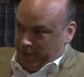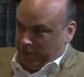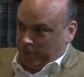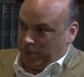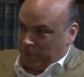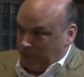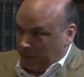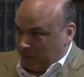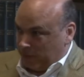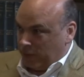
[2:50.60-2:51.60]
It becomes a
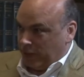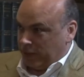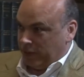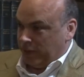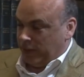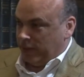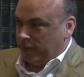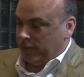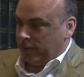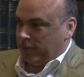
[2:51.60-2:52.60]
massive crash in value.
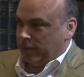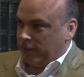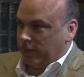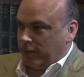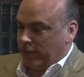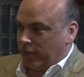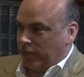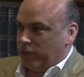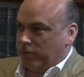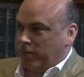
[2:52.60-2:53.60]
So I think off
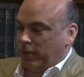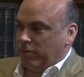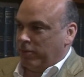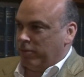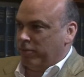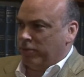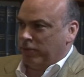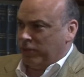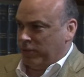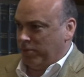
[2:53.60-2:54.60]
the top of my head, we went from
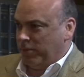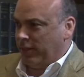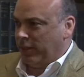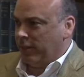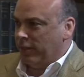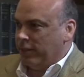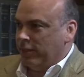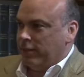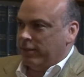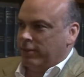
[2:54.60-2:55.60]
30p
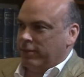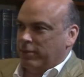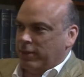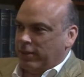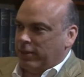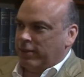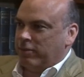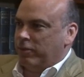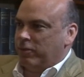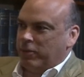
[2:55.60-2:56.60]
to something like
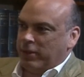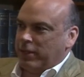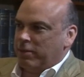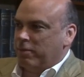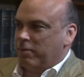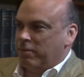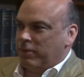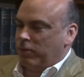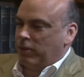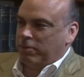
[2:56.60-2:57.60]
£128
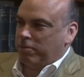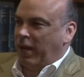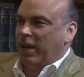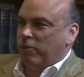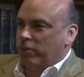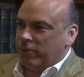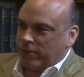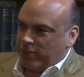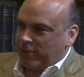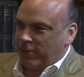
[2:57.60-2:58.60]
to
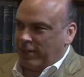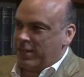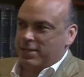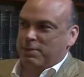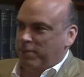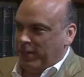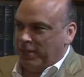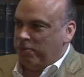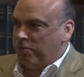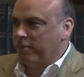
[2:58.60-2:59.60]

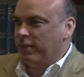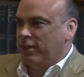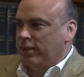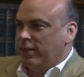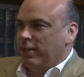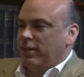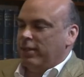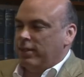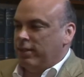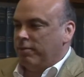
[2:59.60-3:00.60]
80p.
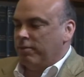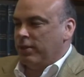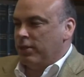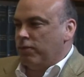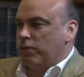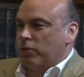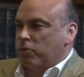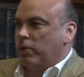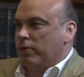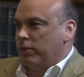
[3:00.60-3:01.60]
The difference
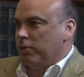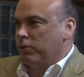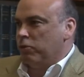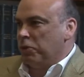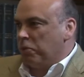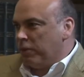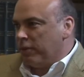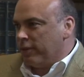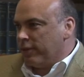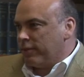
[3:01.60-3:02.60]
was that it was a real
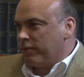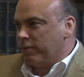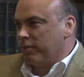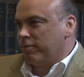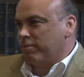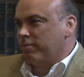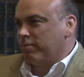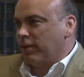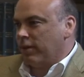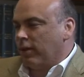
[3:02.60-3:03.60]
business, with
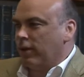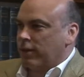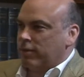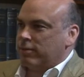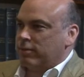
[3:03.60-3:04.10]
unlike